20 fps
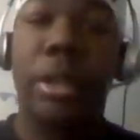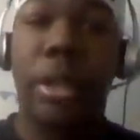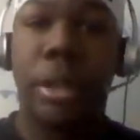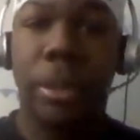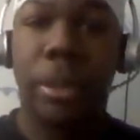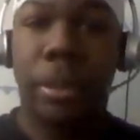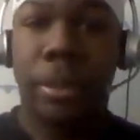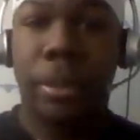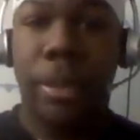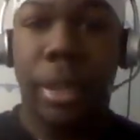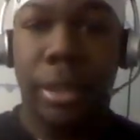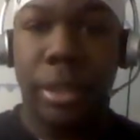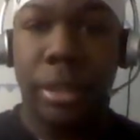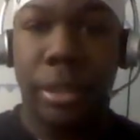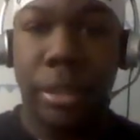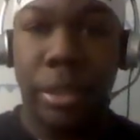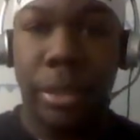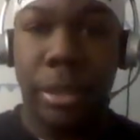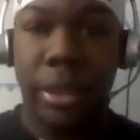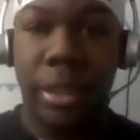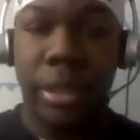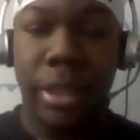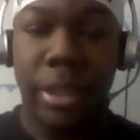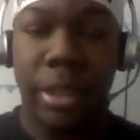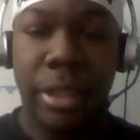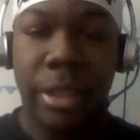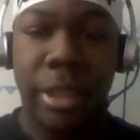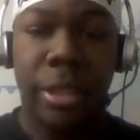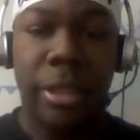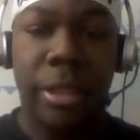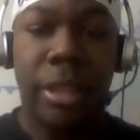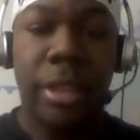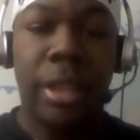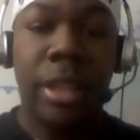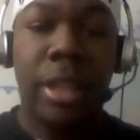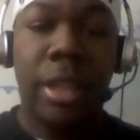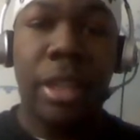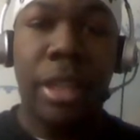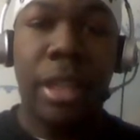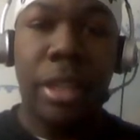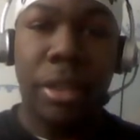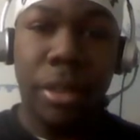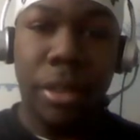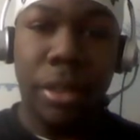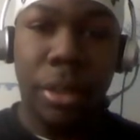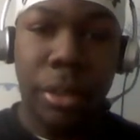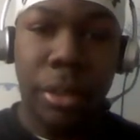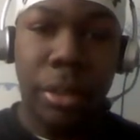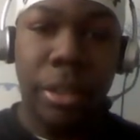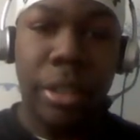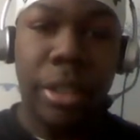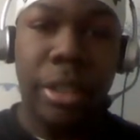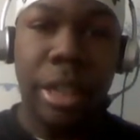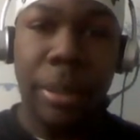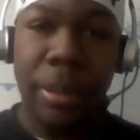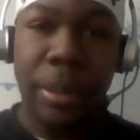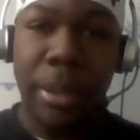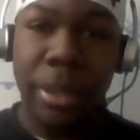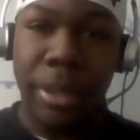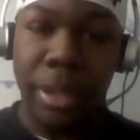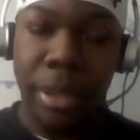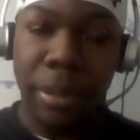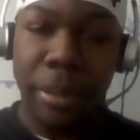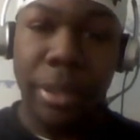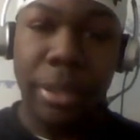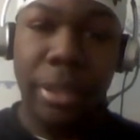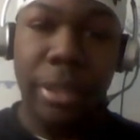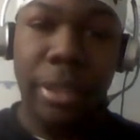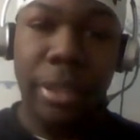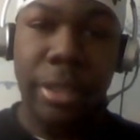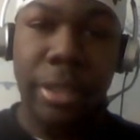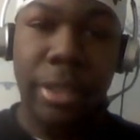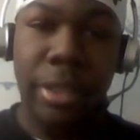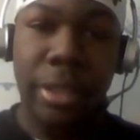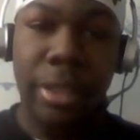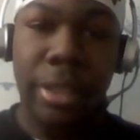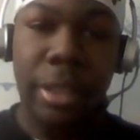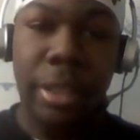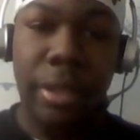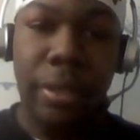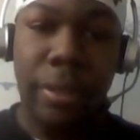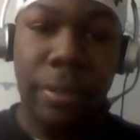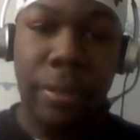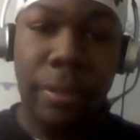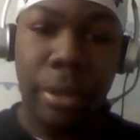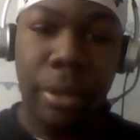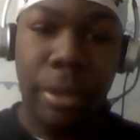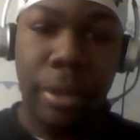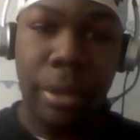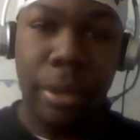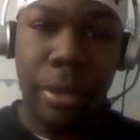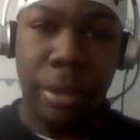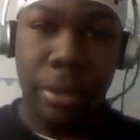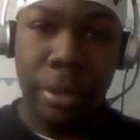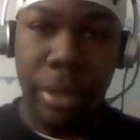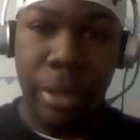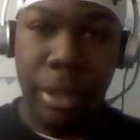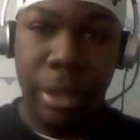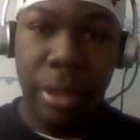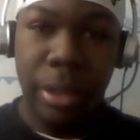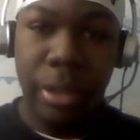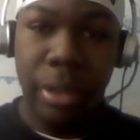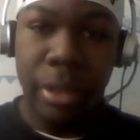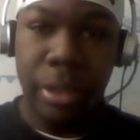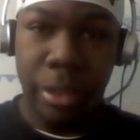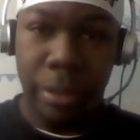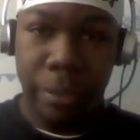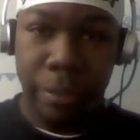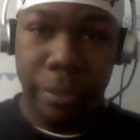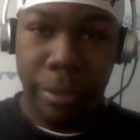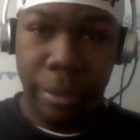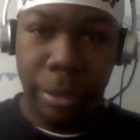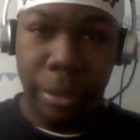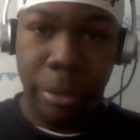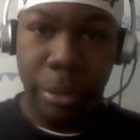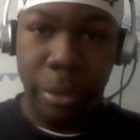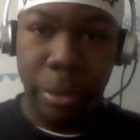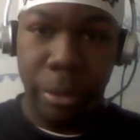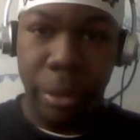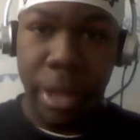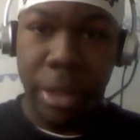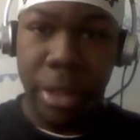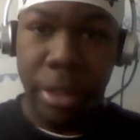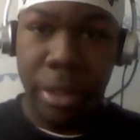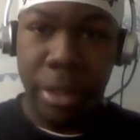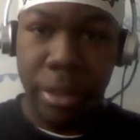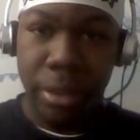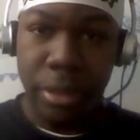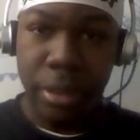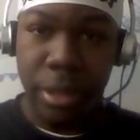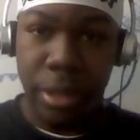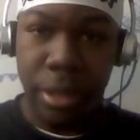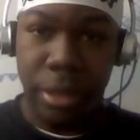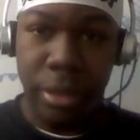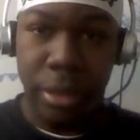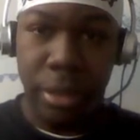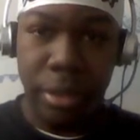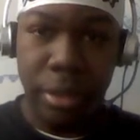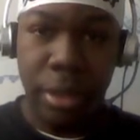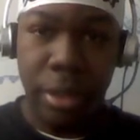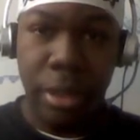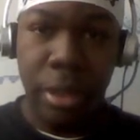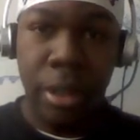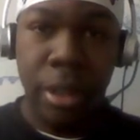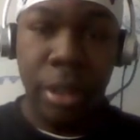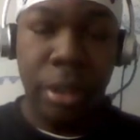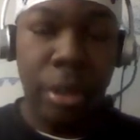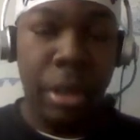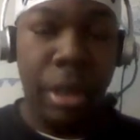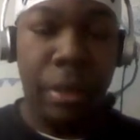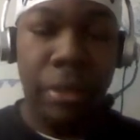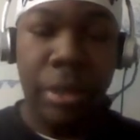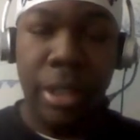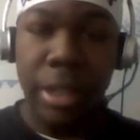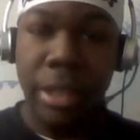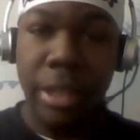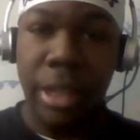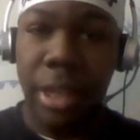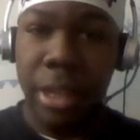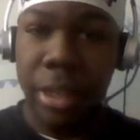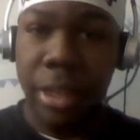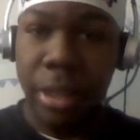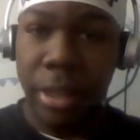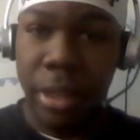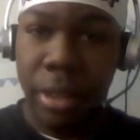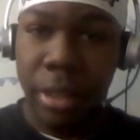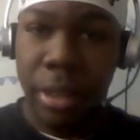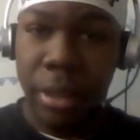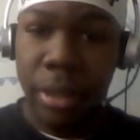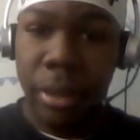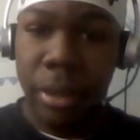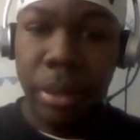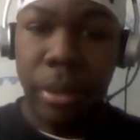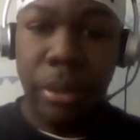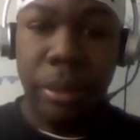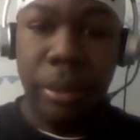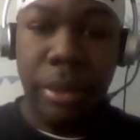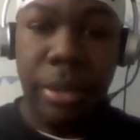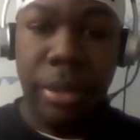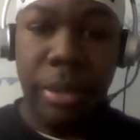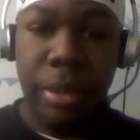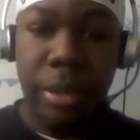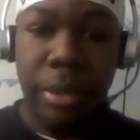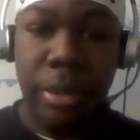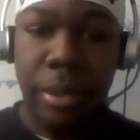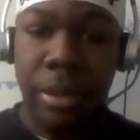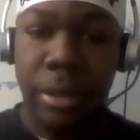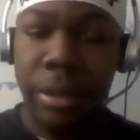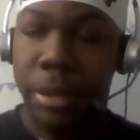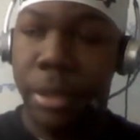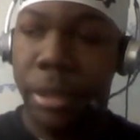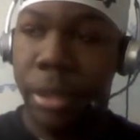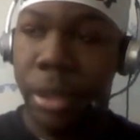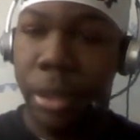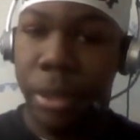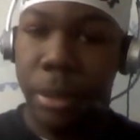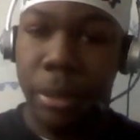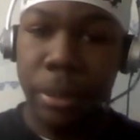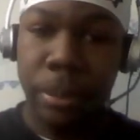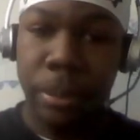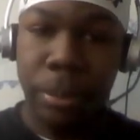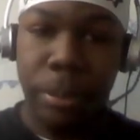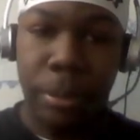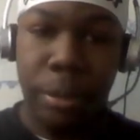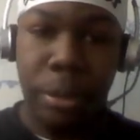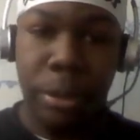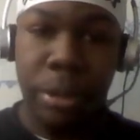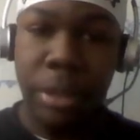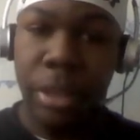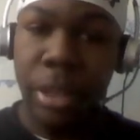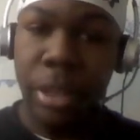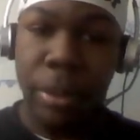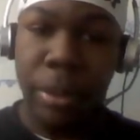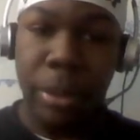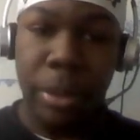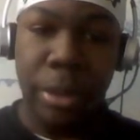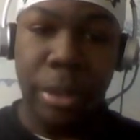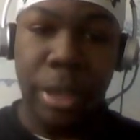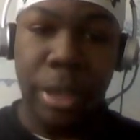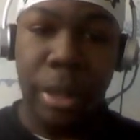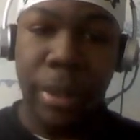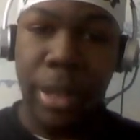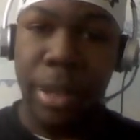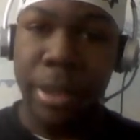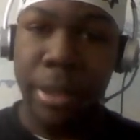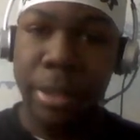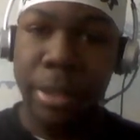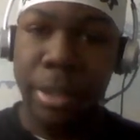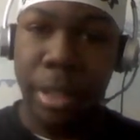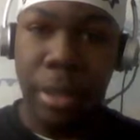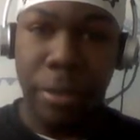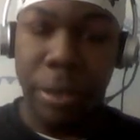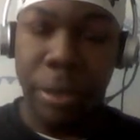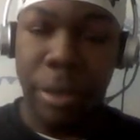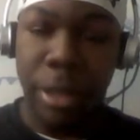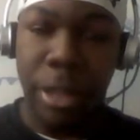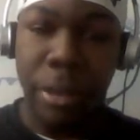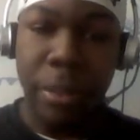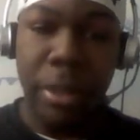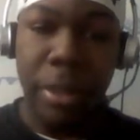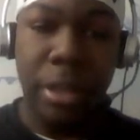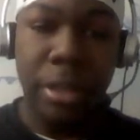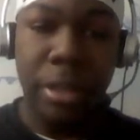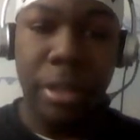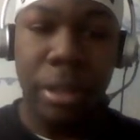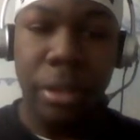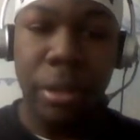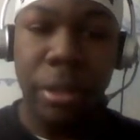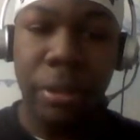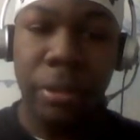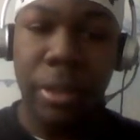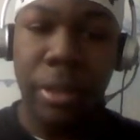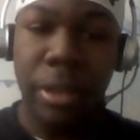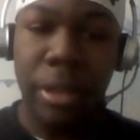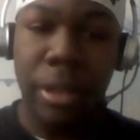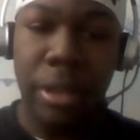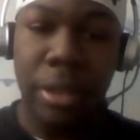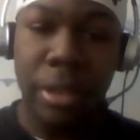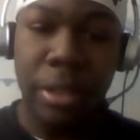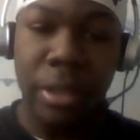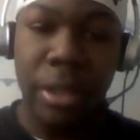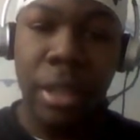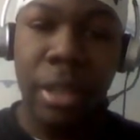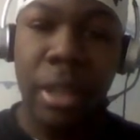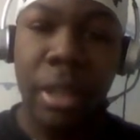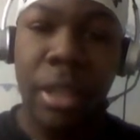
you know, I should go ahead and say this now. As you know, the Japanese language is consisted of 3 different writing techniques. You have katakana, which is you'll see it the most common outside of Japan because it's used for things